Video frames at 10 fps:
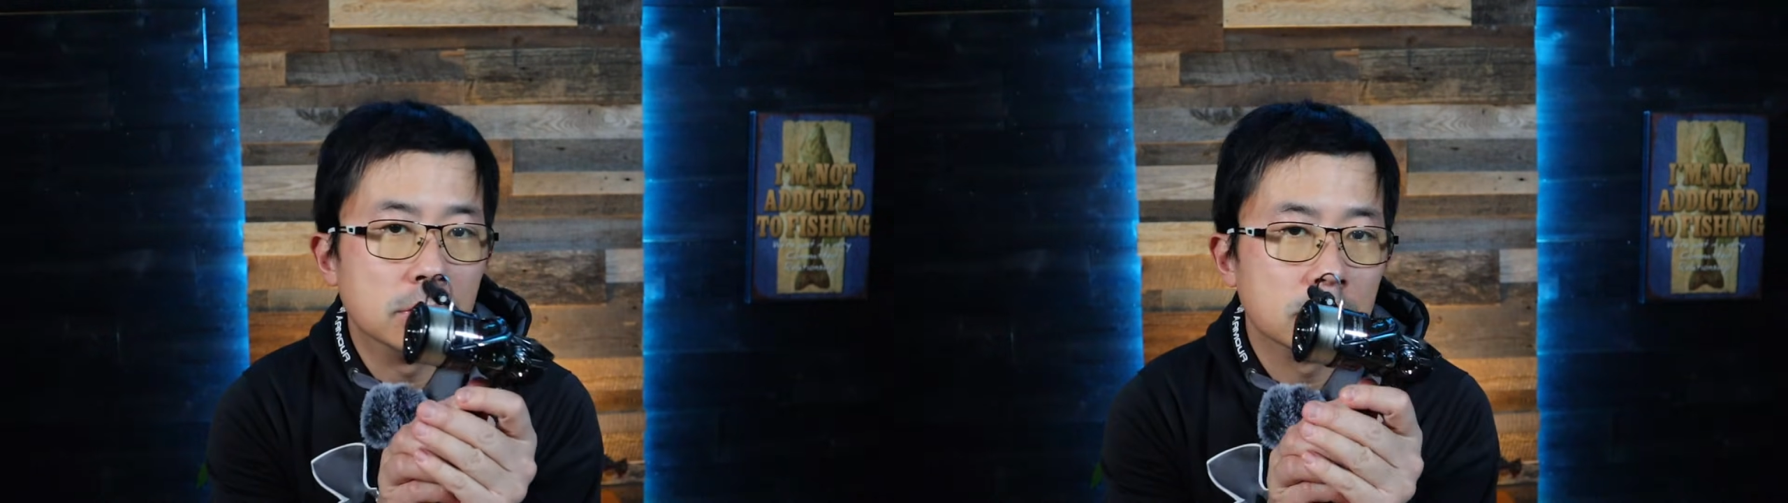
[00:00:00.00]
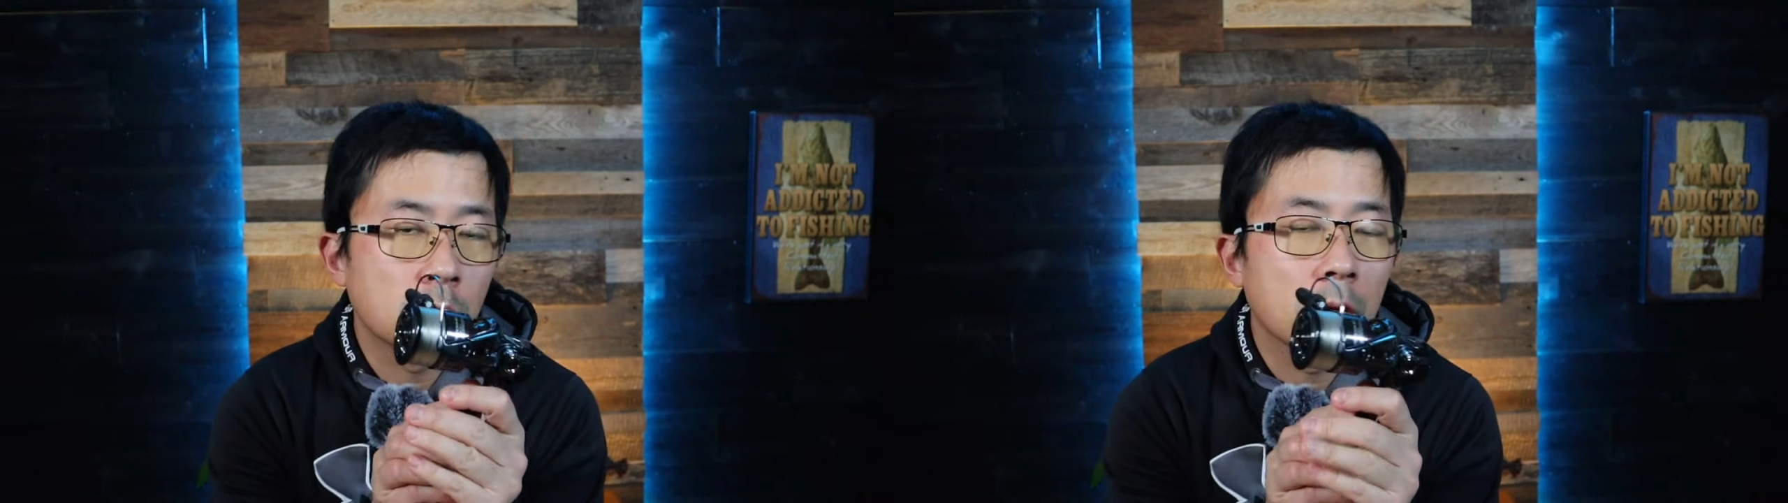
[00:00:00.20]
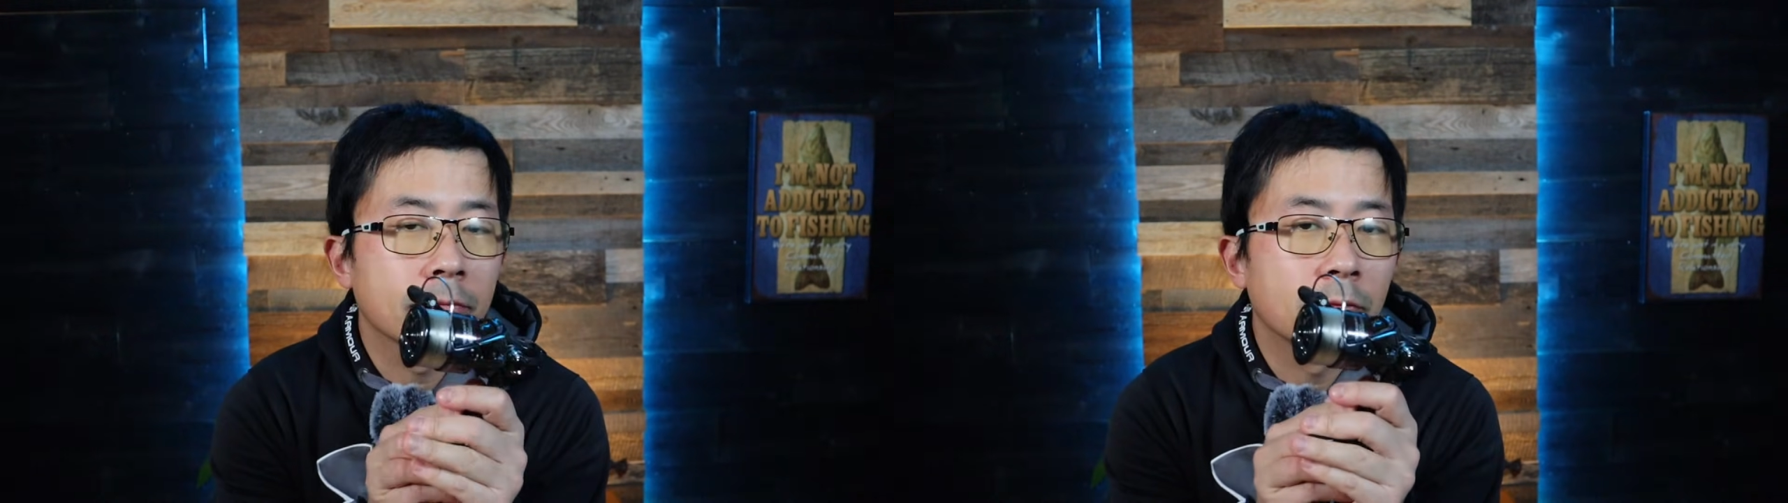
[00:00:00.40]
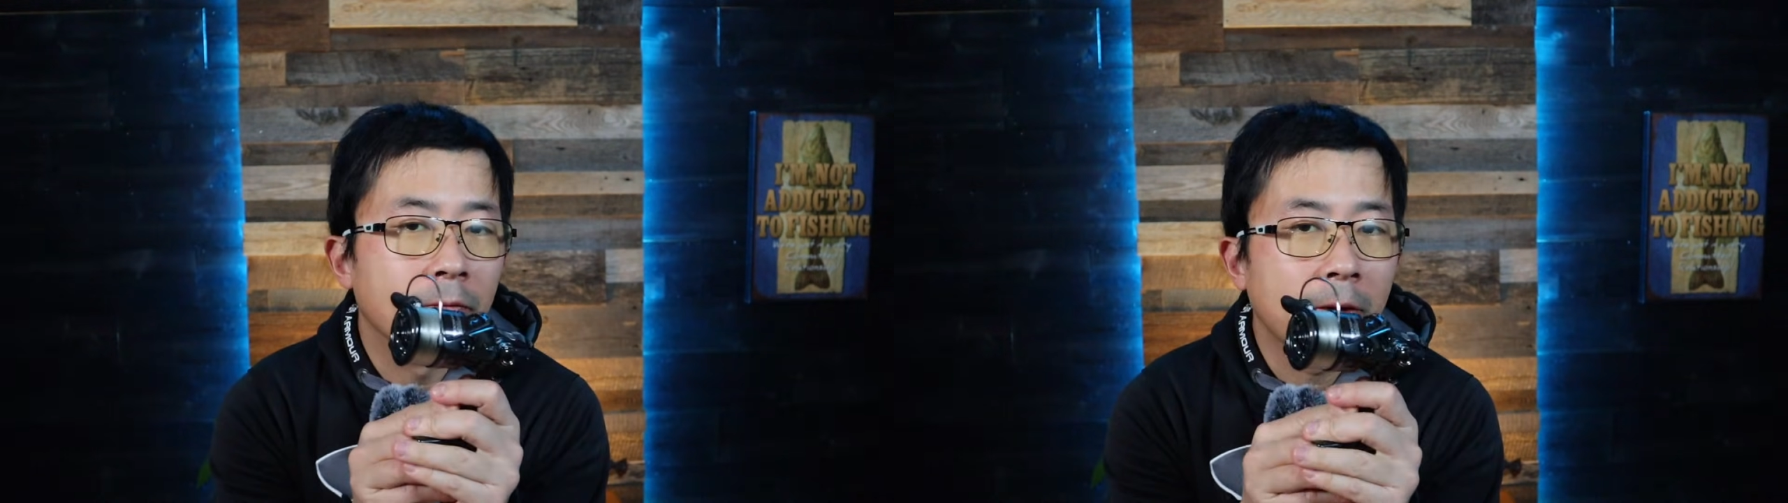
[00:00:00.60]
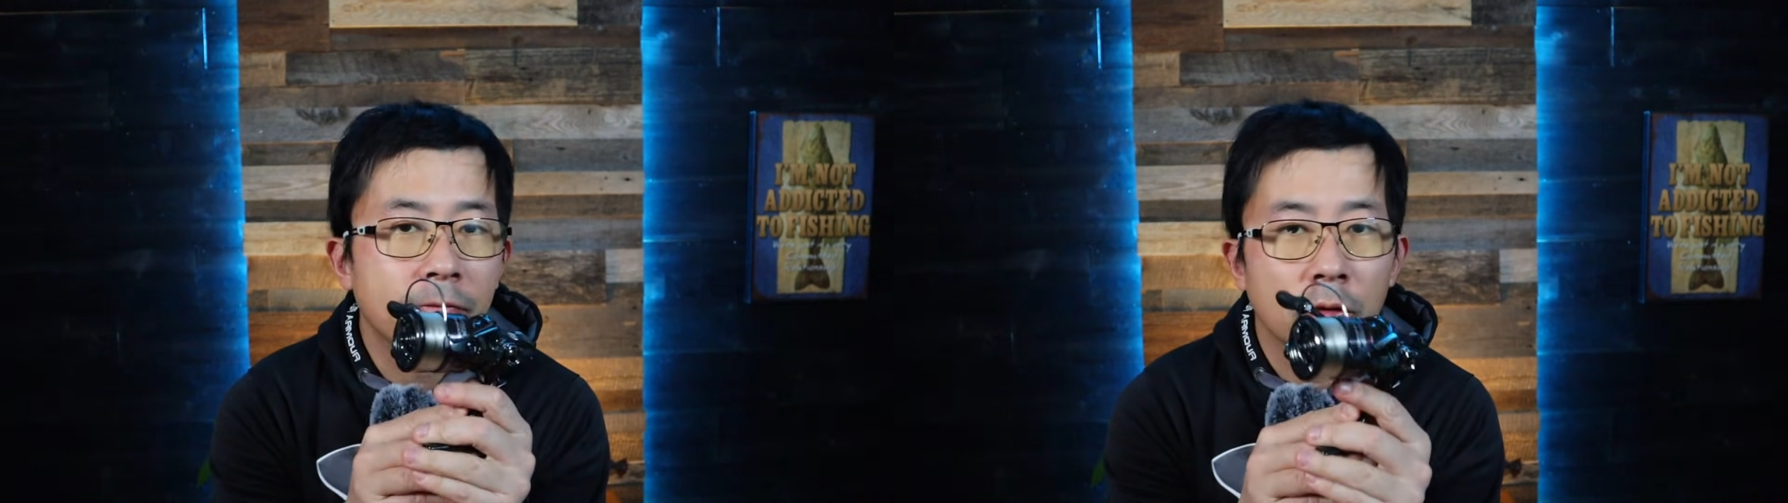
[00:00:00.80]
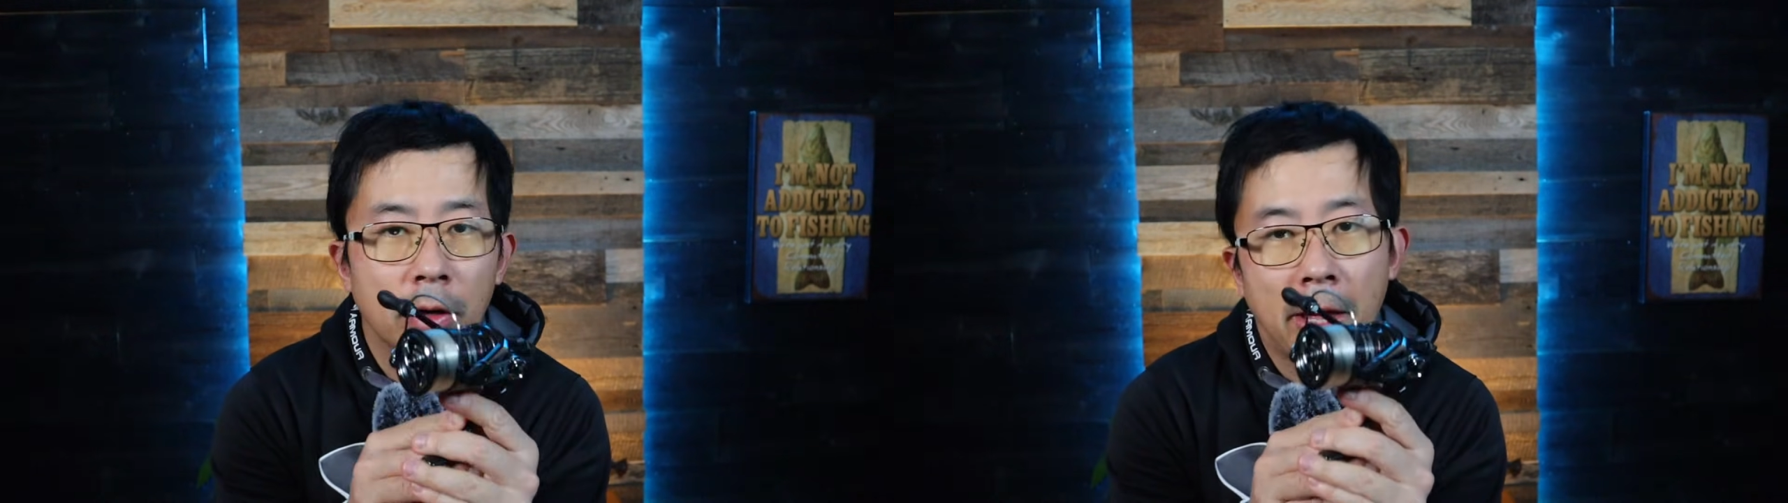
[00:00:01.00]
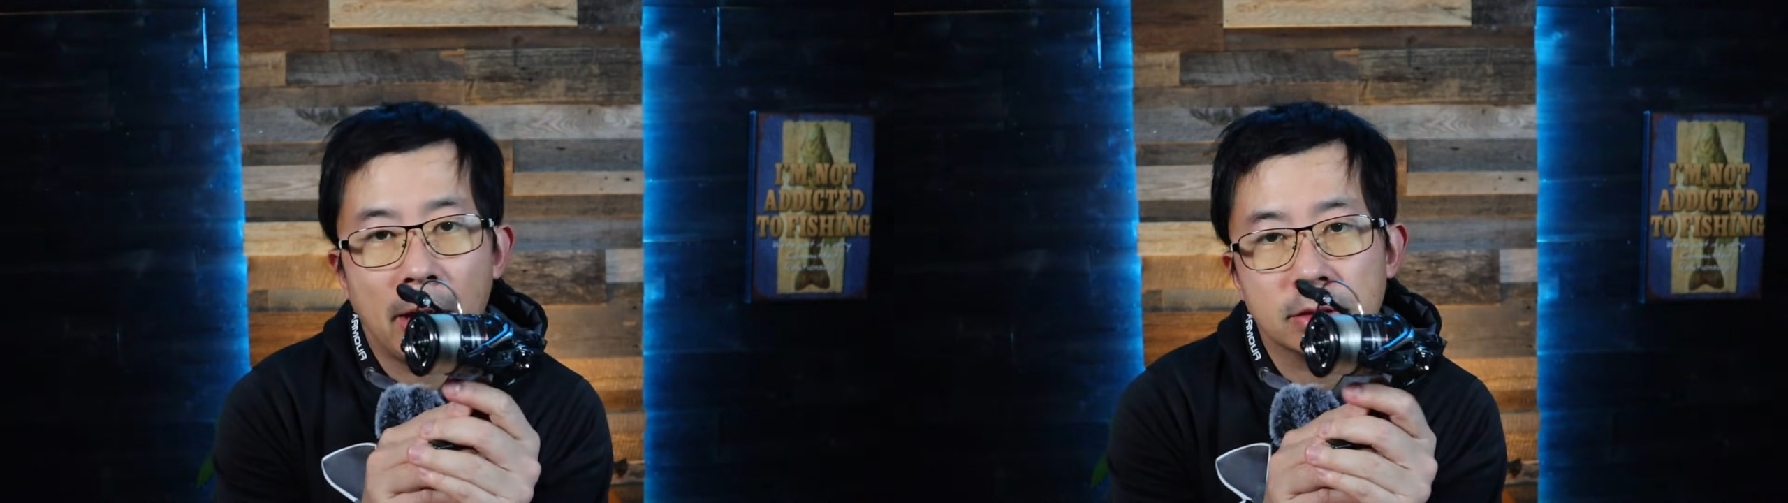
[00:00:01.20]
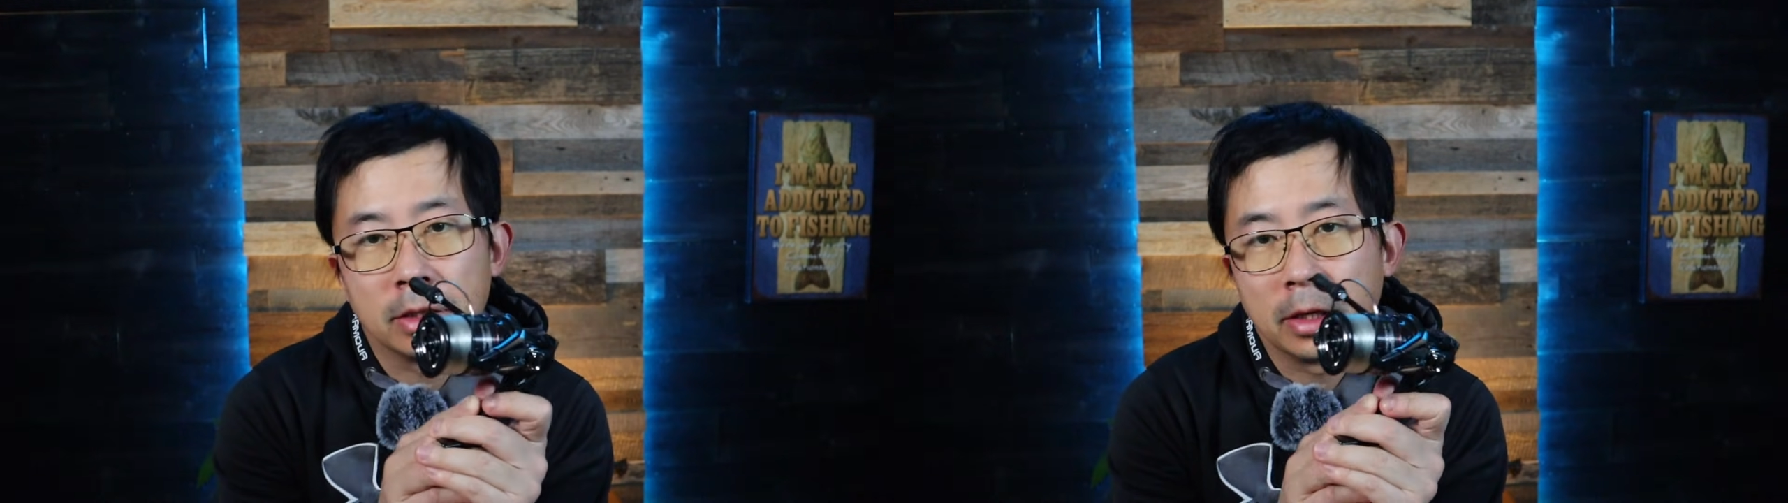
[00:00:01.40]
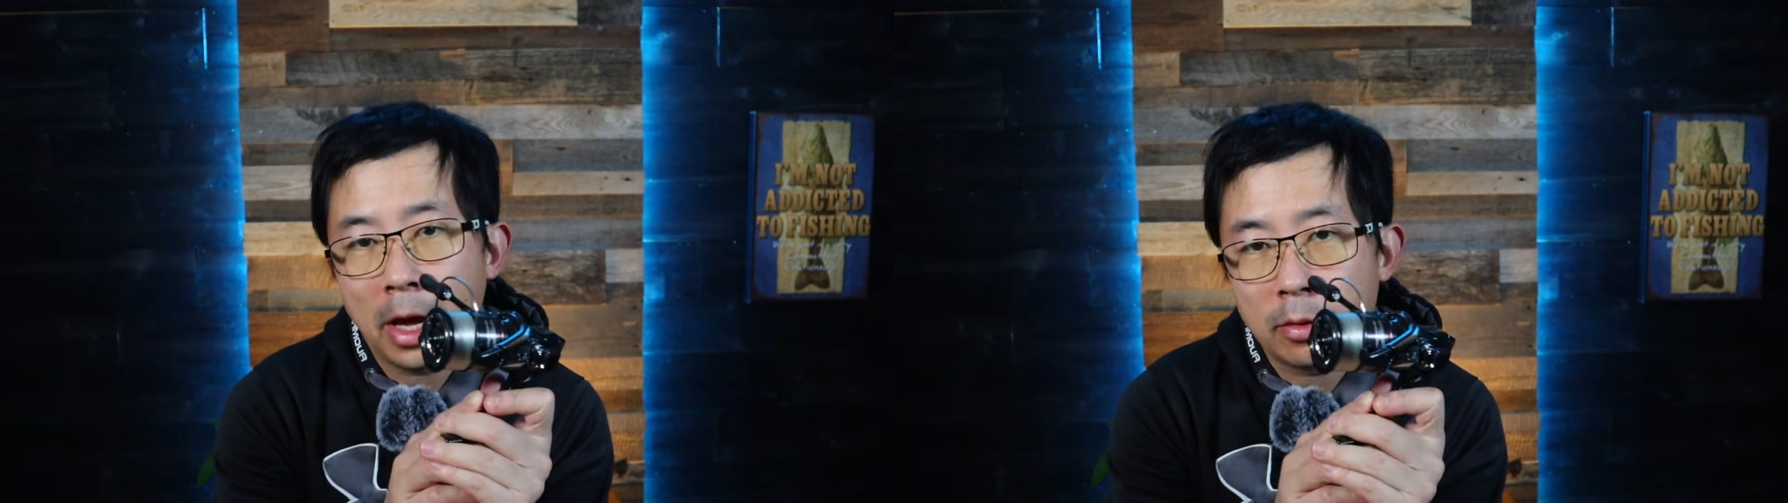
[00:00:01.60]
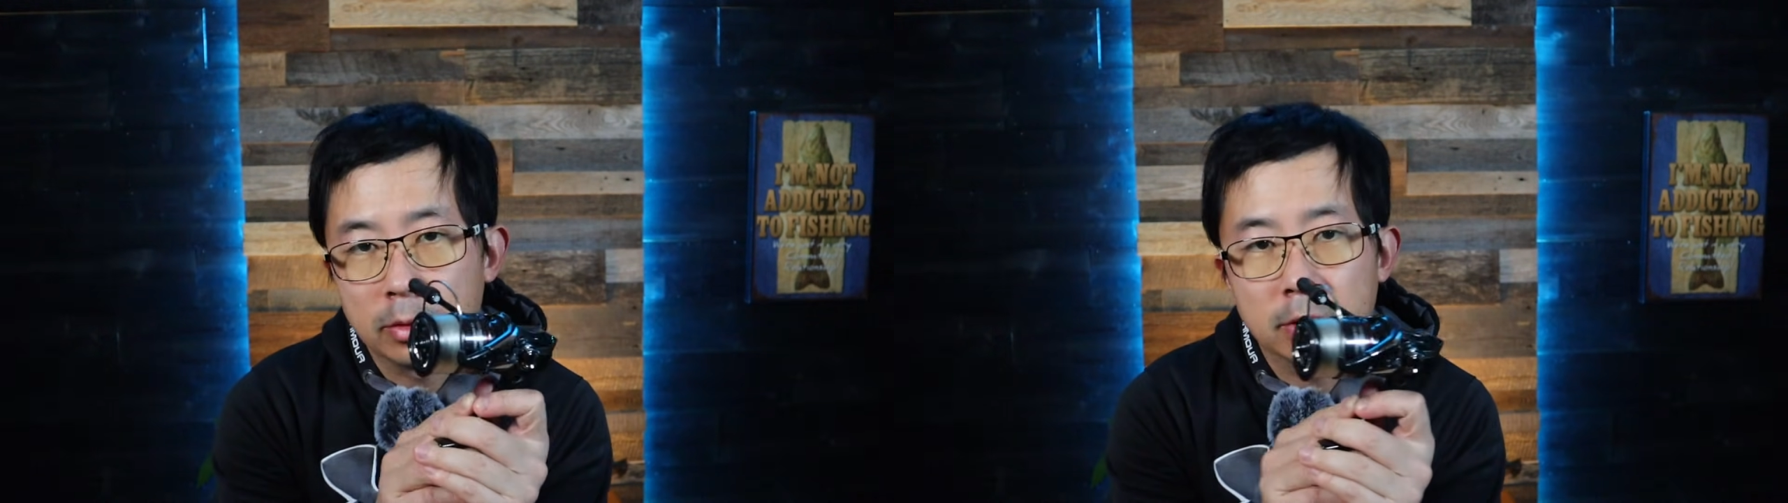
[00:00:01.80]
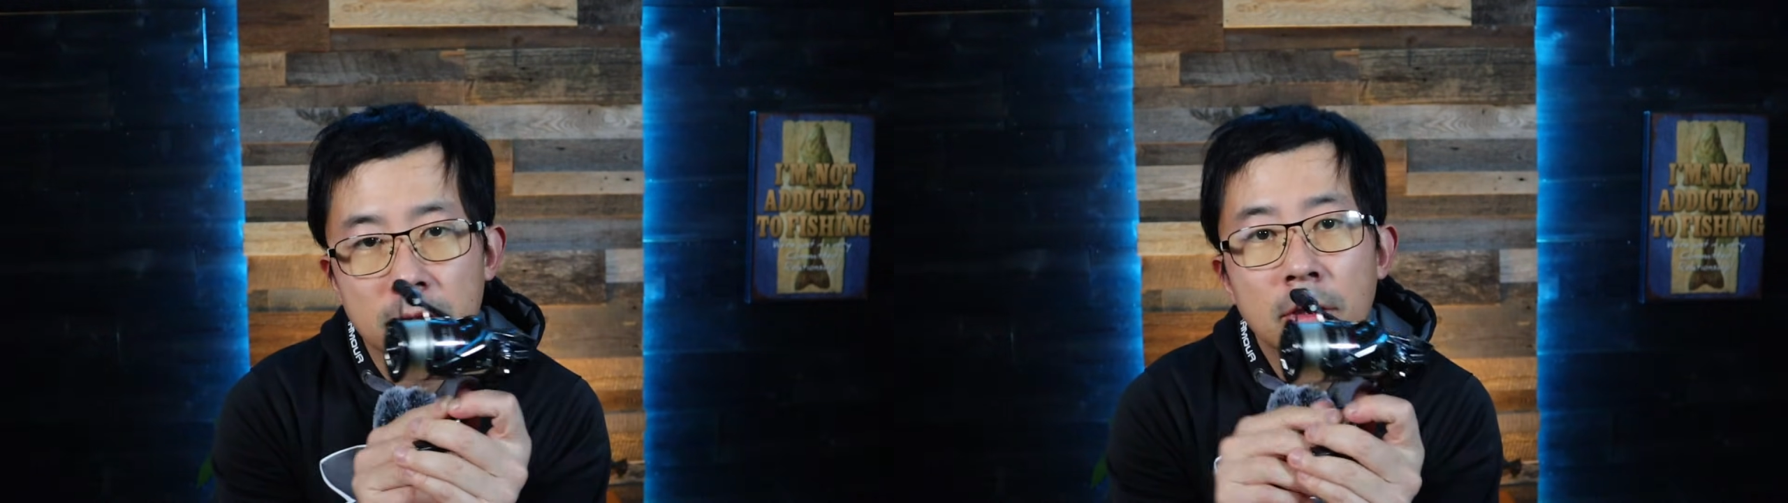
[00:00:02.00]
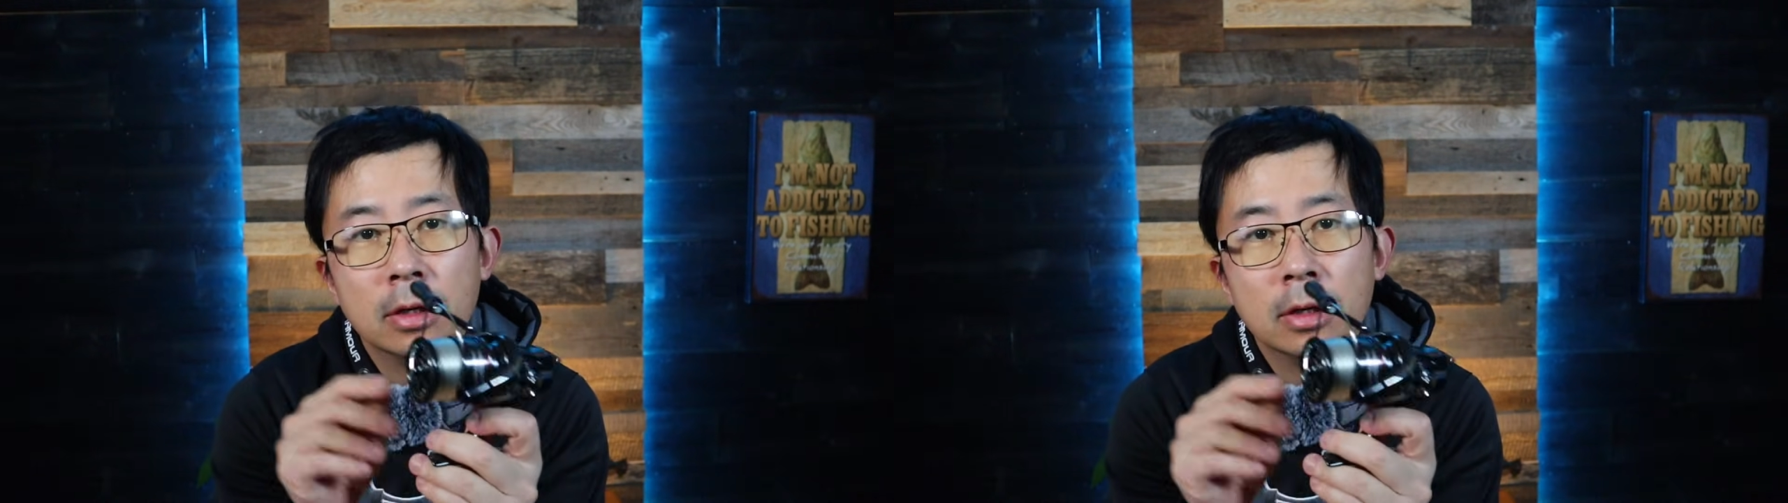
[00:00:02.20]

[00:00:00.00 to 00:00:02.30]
the 24 Vanford has inherited